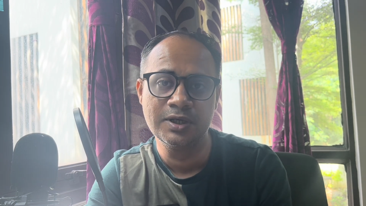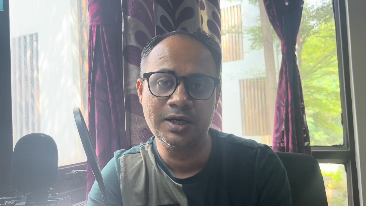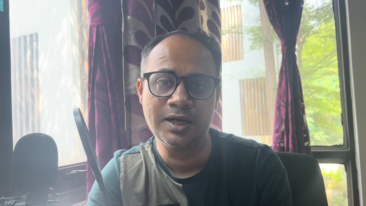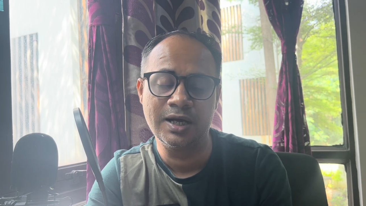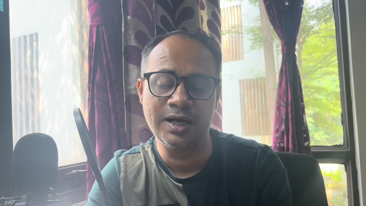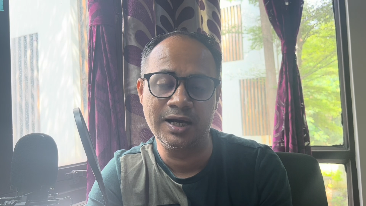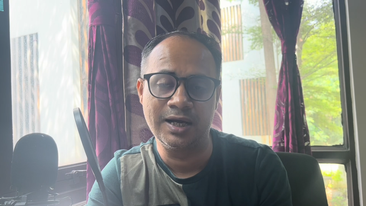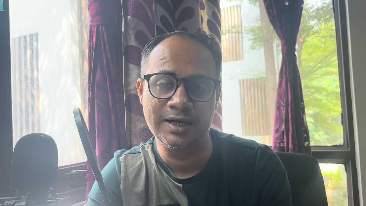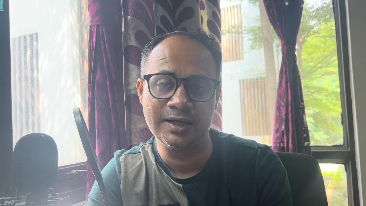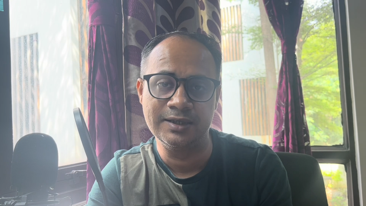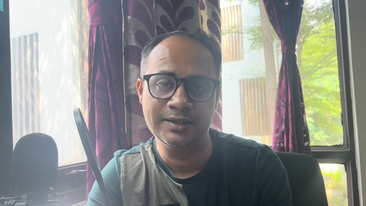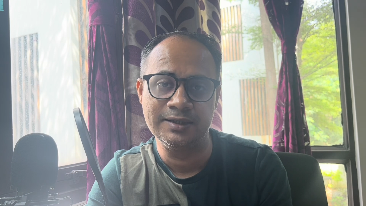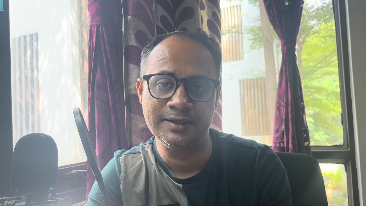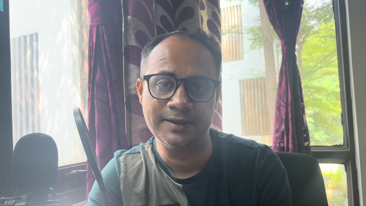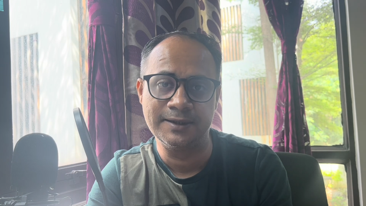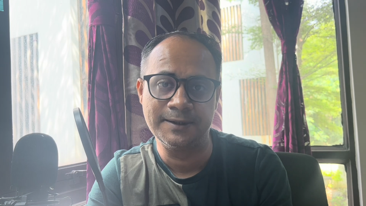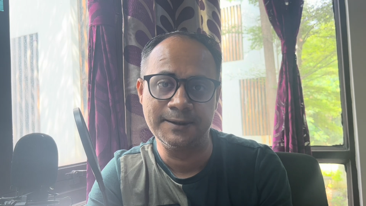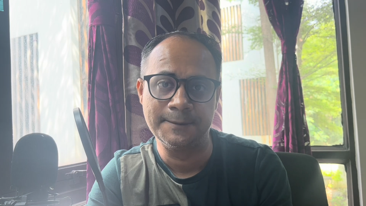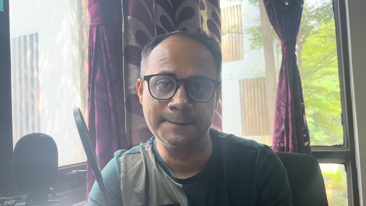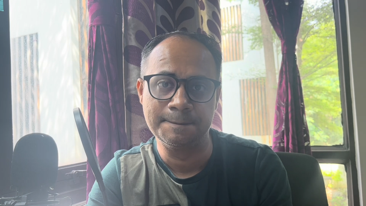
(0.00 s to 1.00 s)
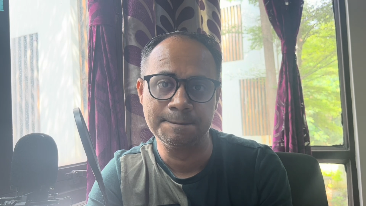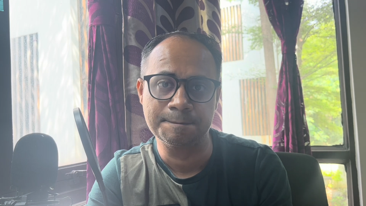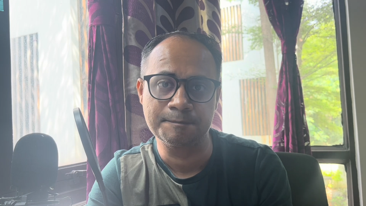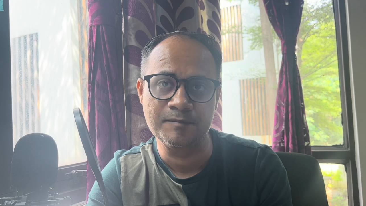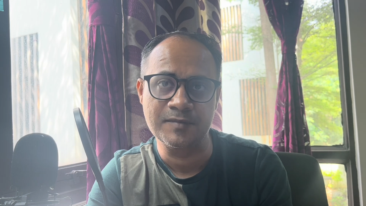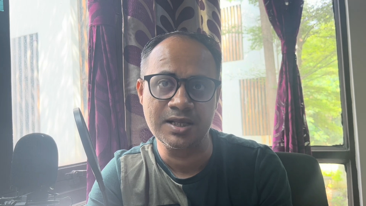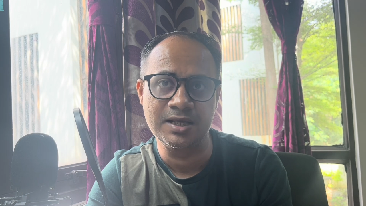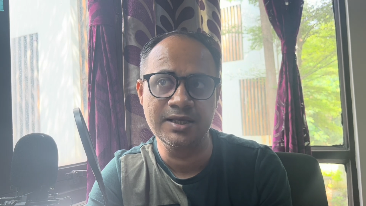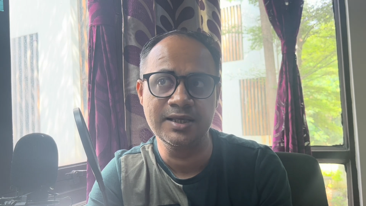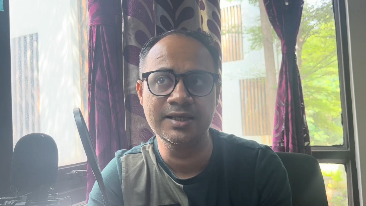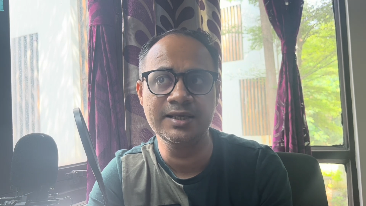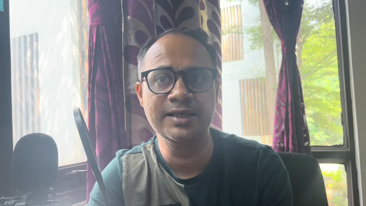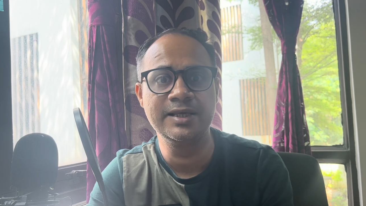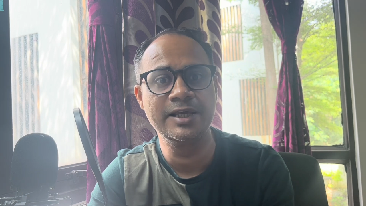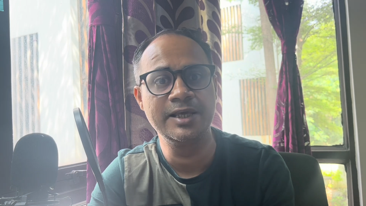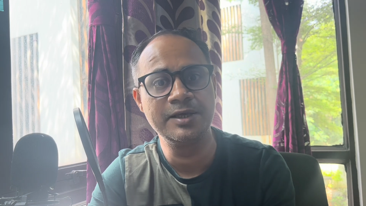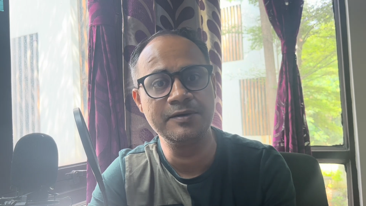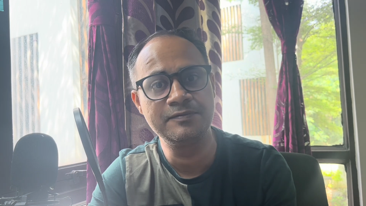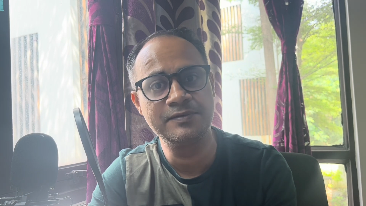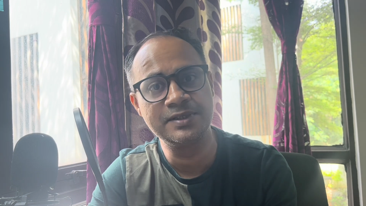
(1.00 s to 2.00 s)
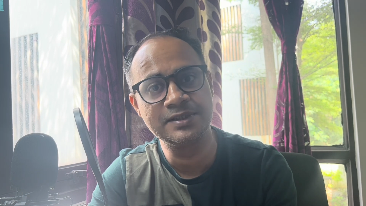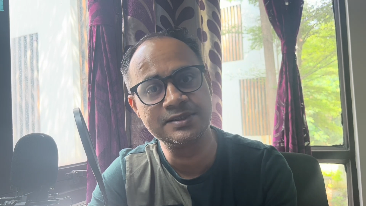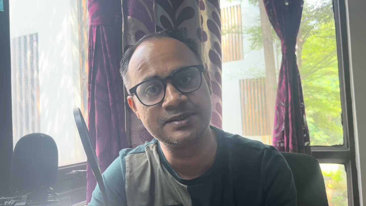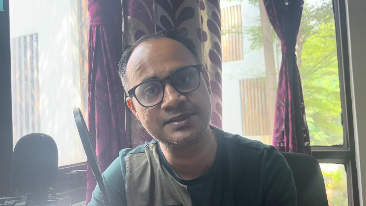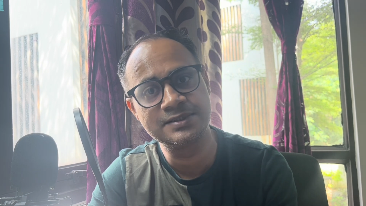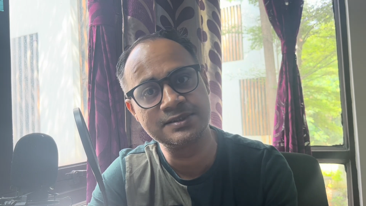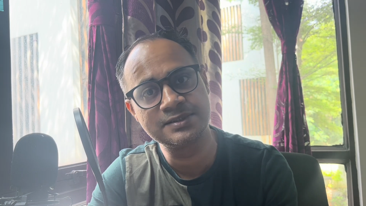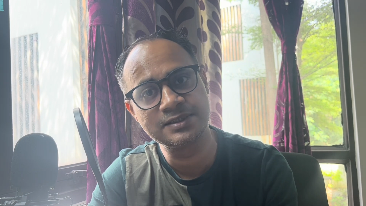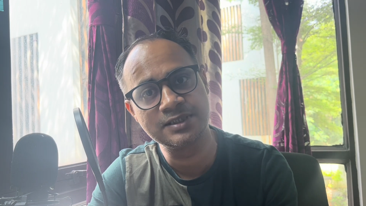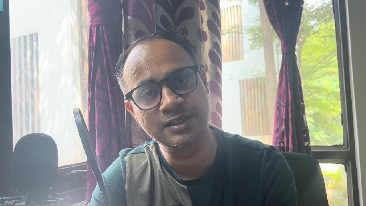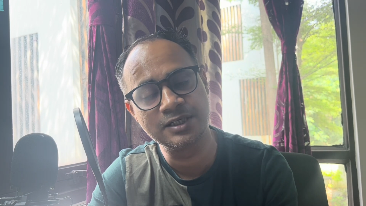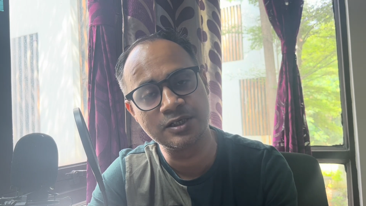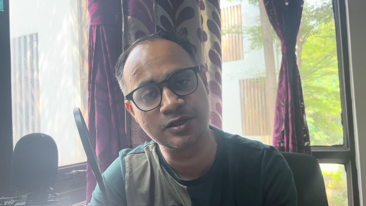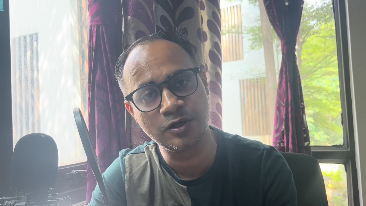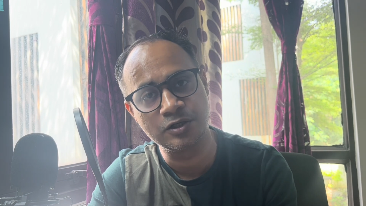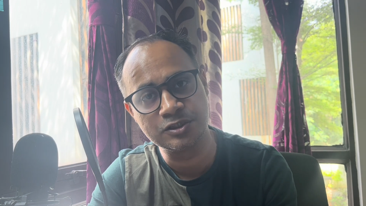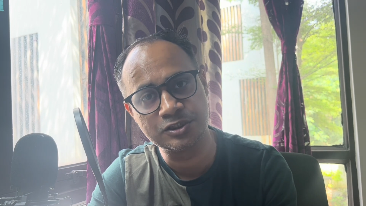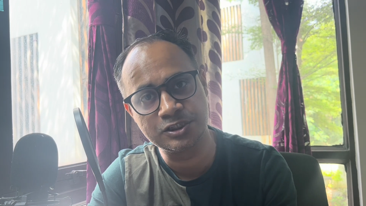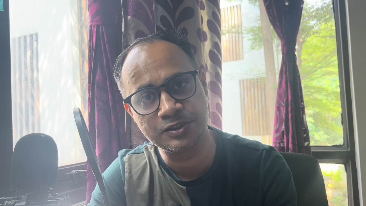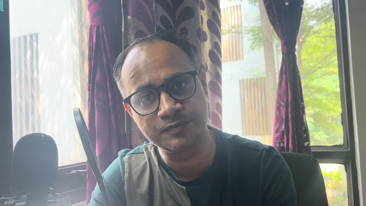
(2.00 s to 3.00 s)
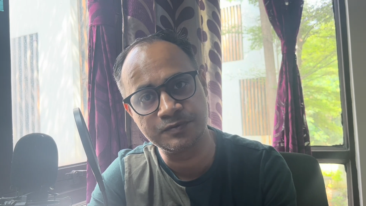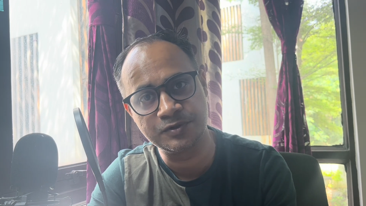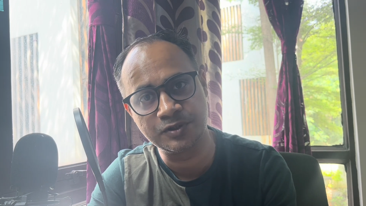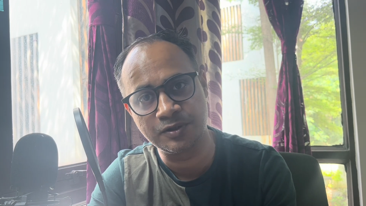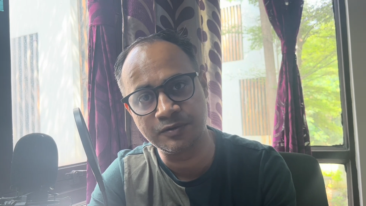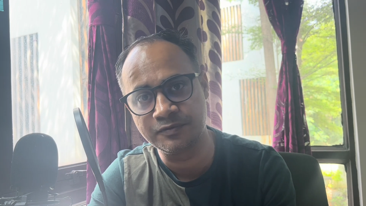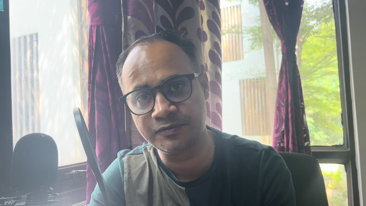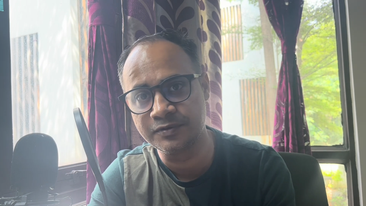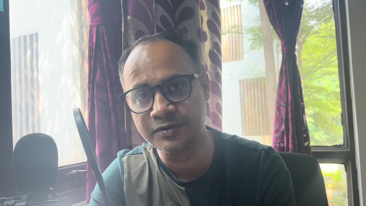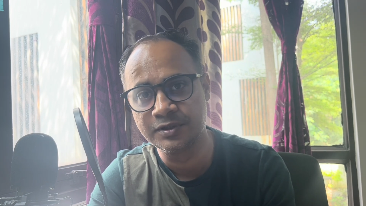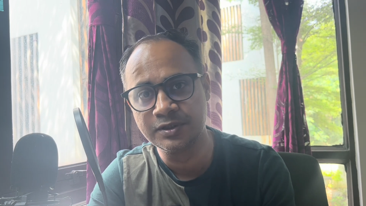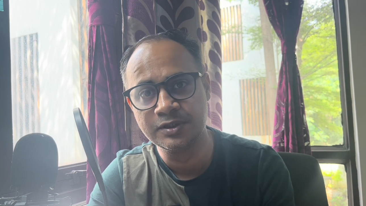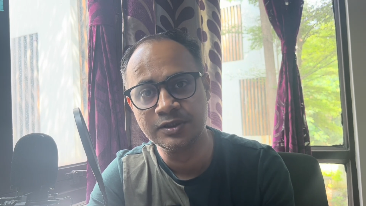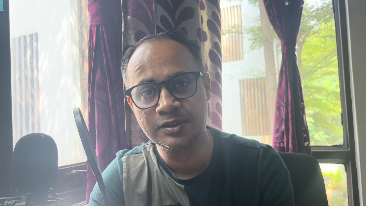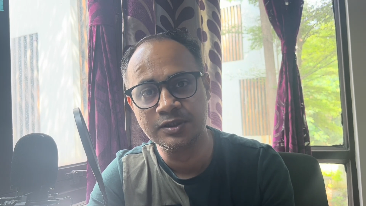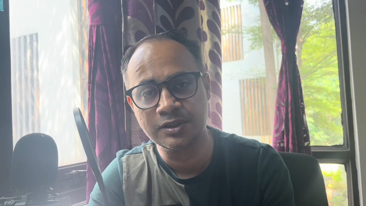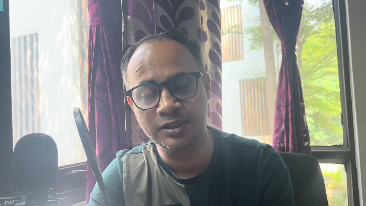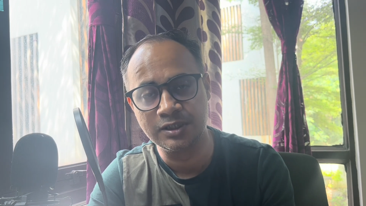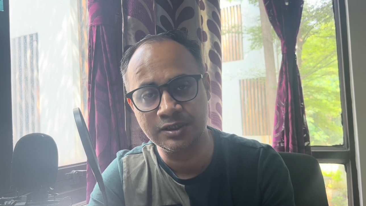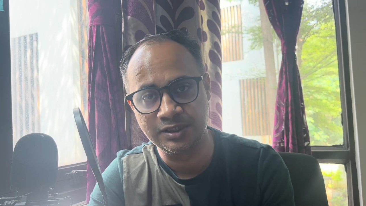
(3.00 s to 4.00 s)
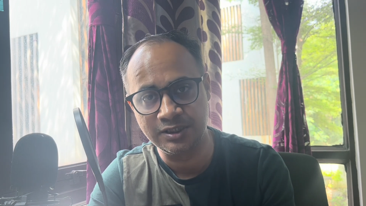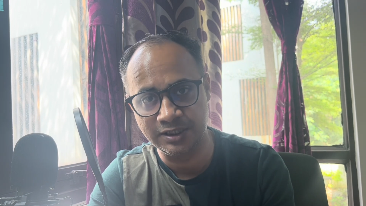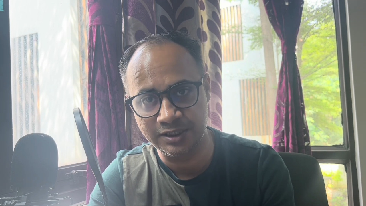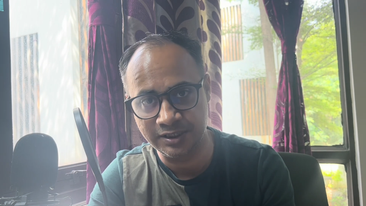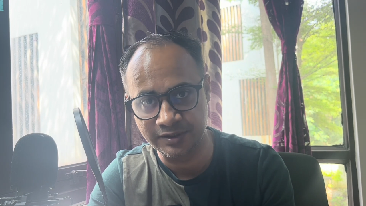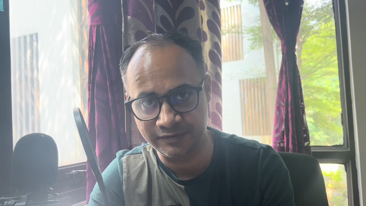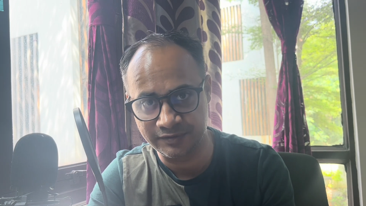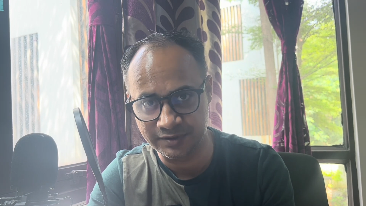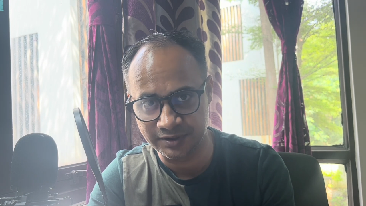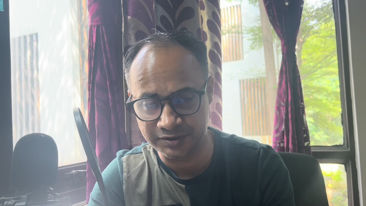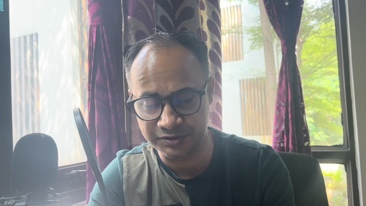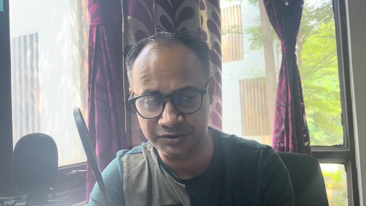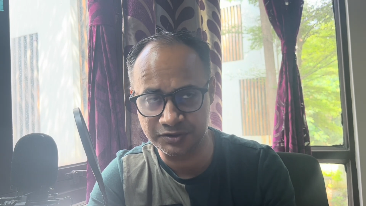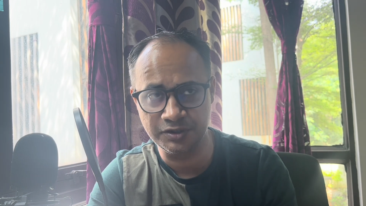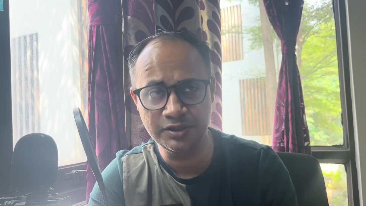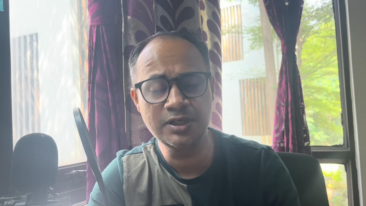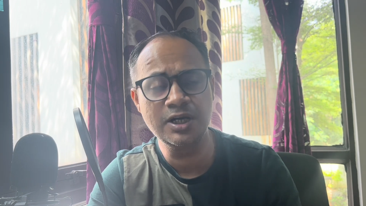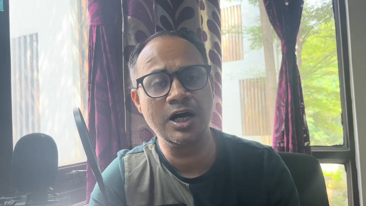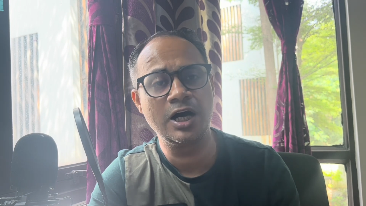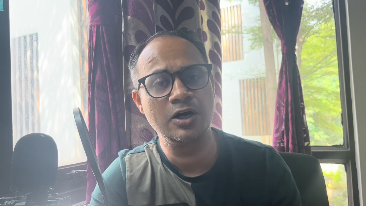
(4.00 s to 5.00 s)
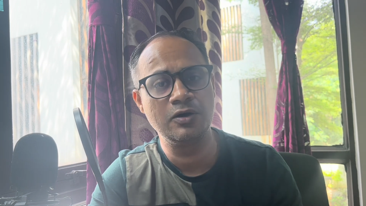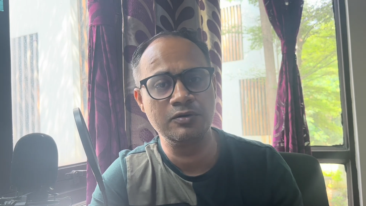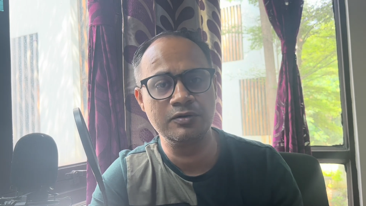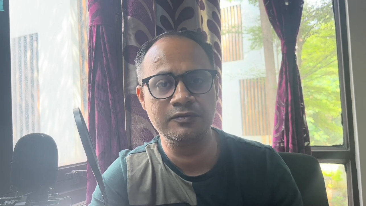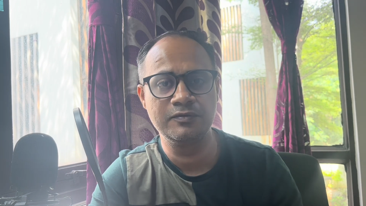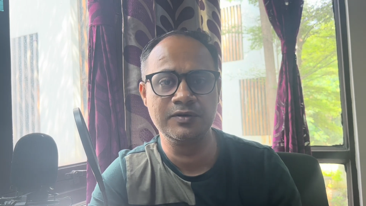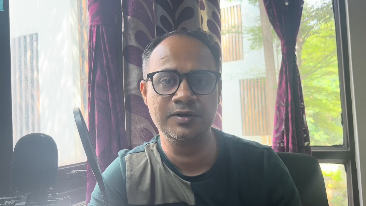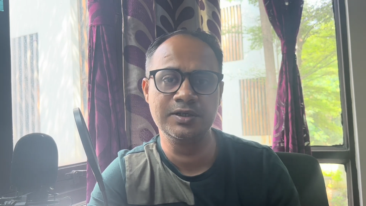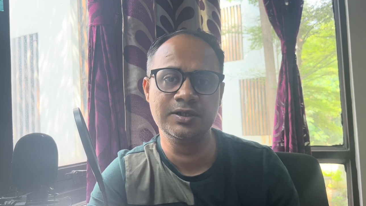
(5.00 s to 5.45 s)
and he gave this concept of a theory of constraint. However,